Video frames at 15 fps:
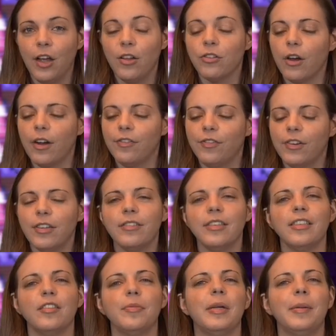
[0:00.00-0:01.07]
So our first
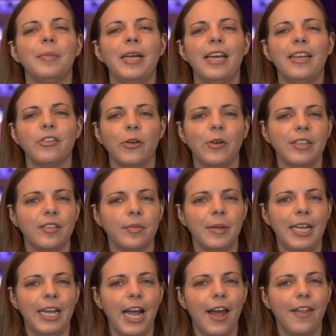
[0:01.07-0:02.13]
experiment is going to
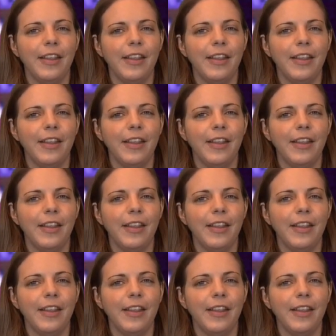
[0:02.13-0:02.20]
be